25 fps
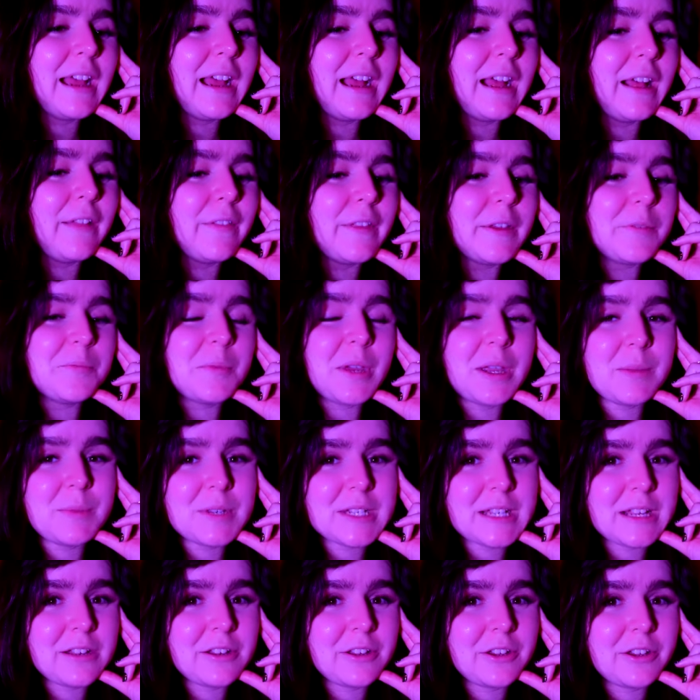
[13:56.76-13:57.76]
And then maybe
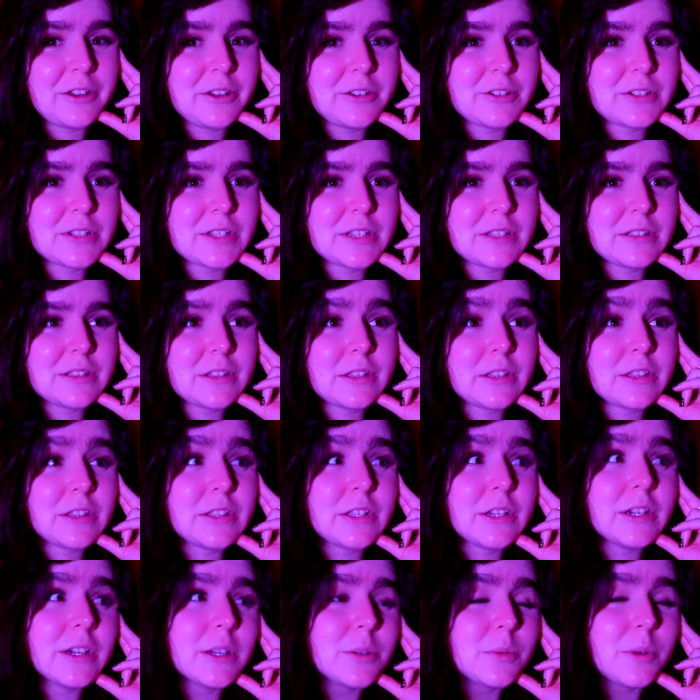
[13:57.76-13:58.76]
download the
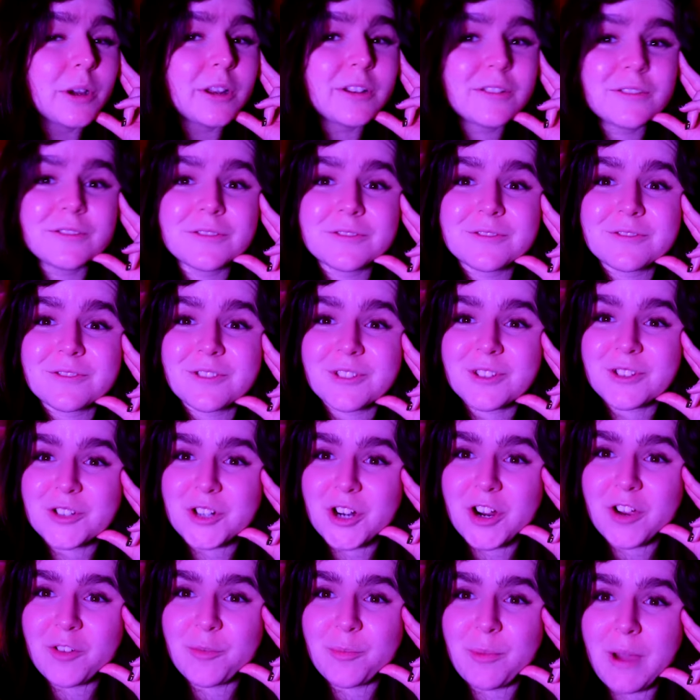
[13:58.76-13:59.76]
third one for the
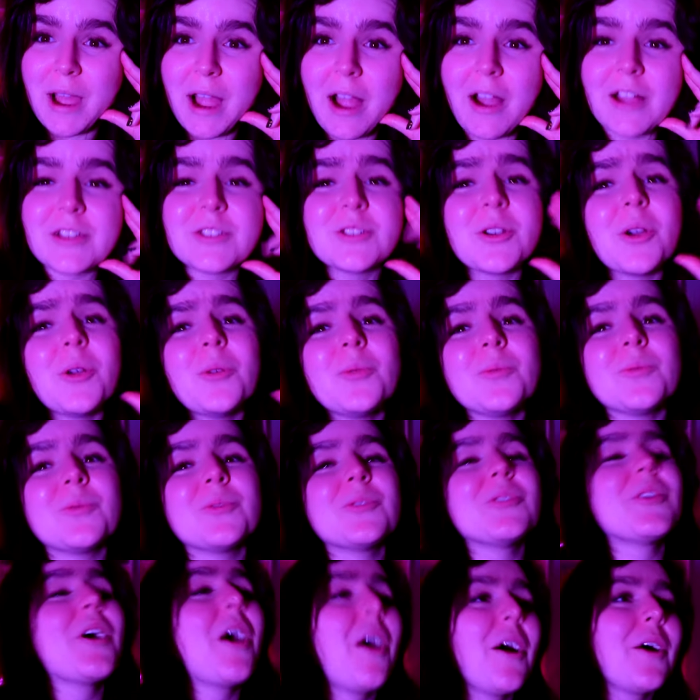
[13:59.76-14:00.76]
drive back. I don't
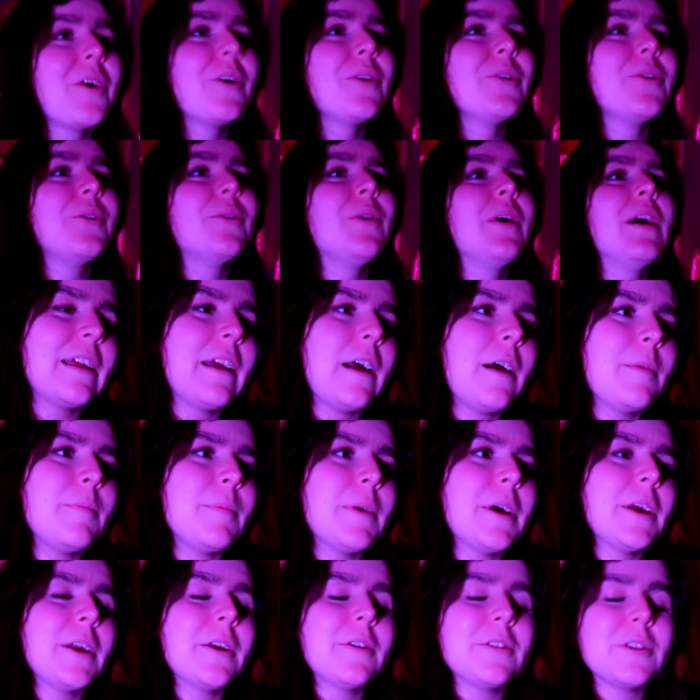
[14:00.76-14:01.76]
know. I'm
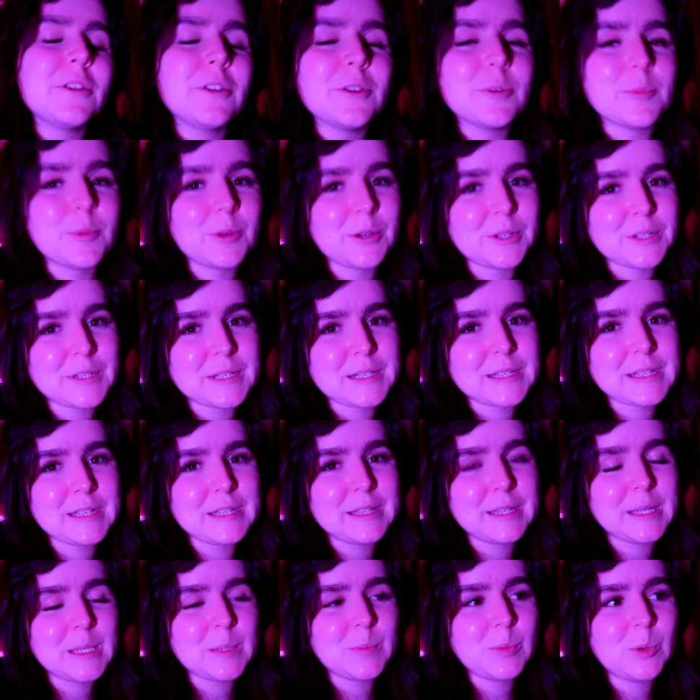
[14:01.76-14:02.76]
my own hubris at
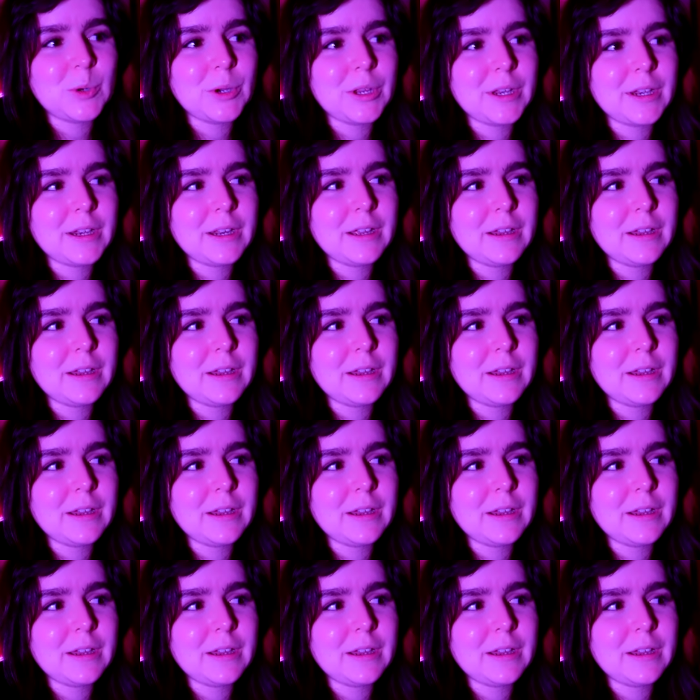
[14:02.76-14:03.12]
this point,